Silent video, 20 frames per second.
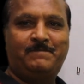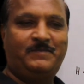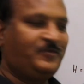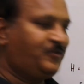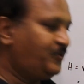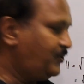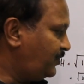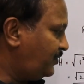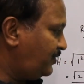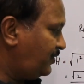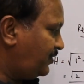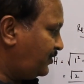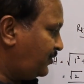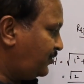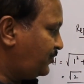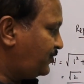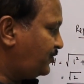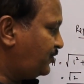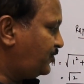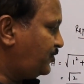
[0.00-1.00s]
So
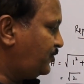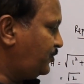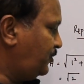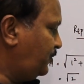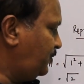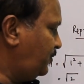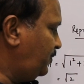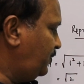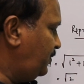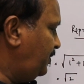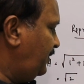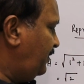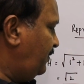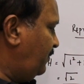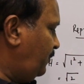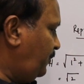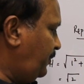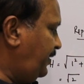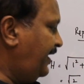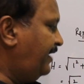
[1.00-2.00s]
root 2
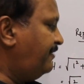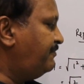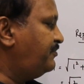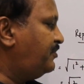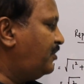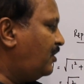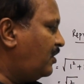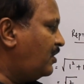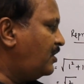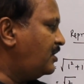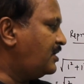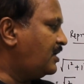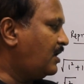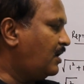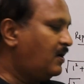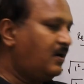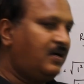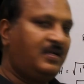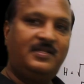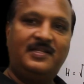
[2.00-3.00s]
we have got
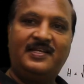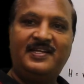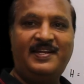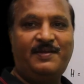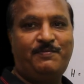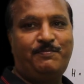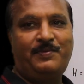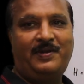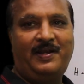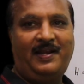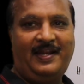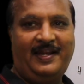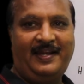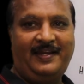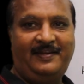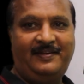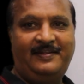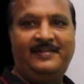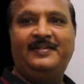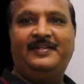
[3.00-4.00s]
on the number
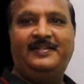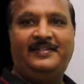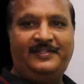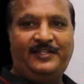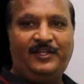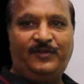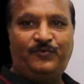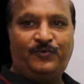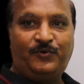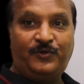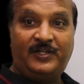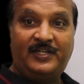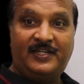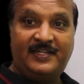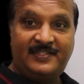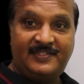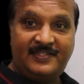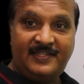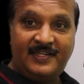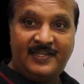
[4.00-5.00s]
line. Therefore it
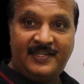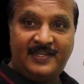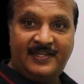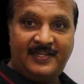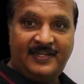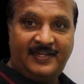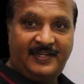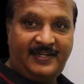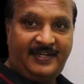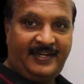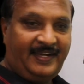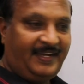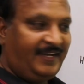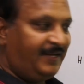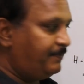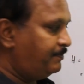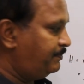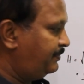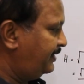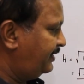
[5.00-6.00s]
is a real
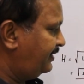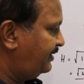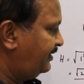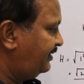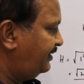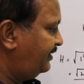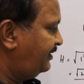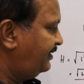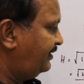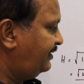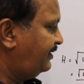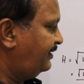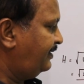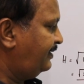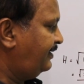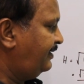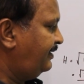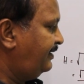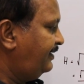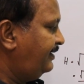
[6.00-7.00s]
number.
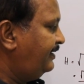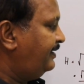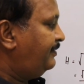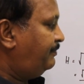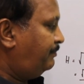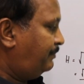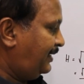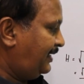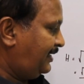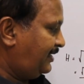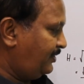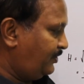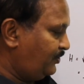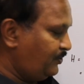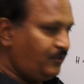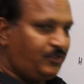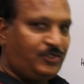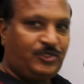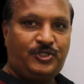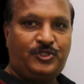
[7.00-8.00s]
But
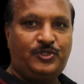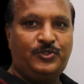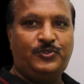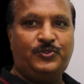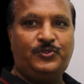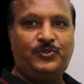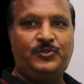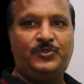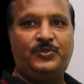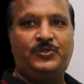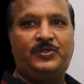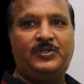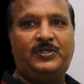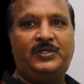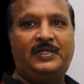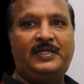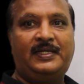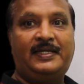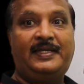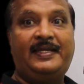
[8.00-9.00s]
root 2
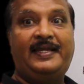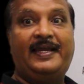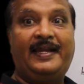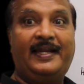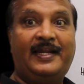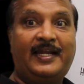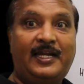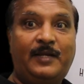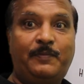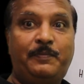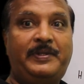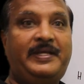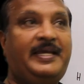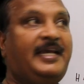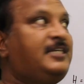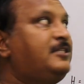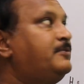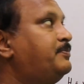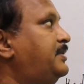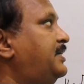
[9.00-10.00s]
cannot be
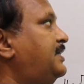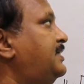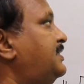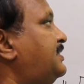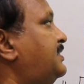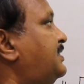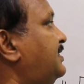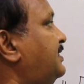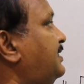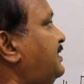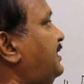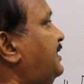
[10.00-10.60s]
expressed